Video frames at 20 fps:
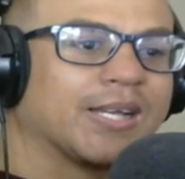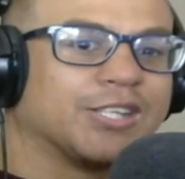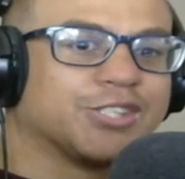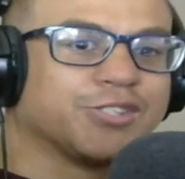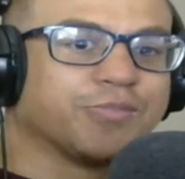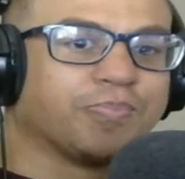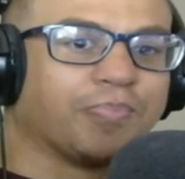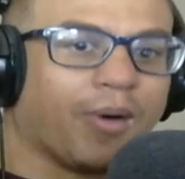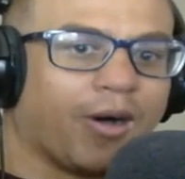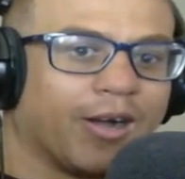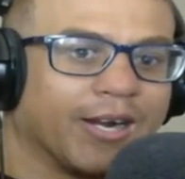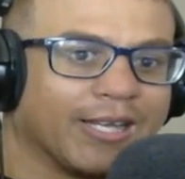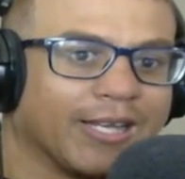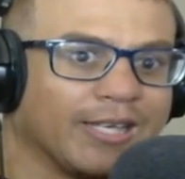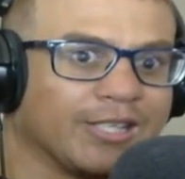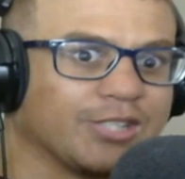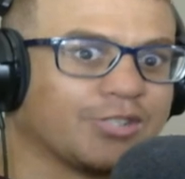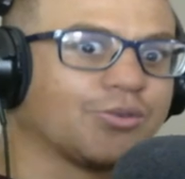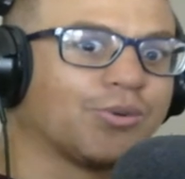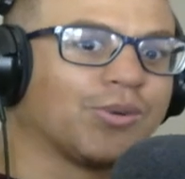its body
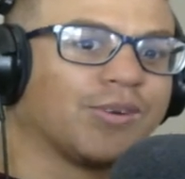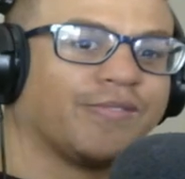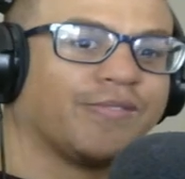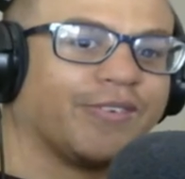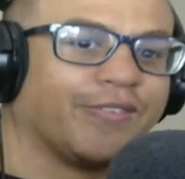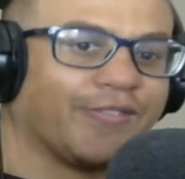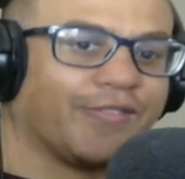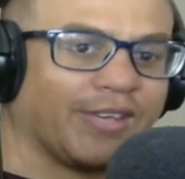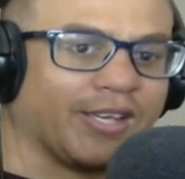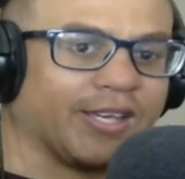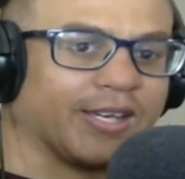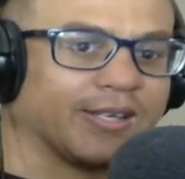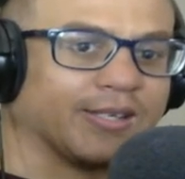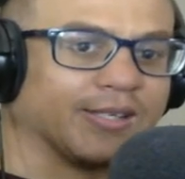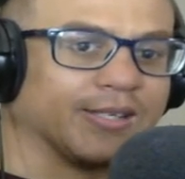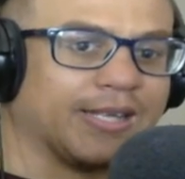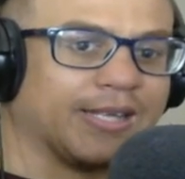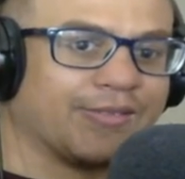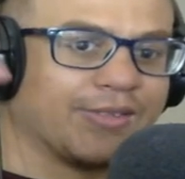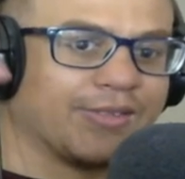as sort of a vehicle and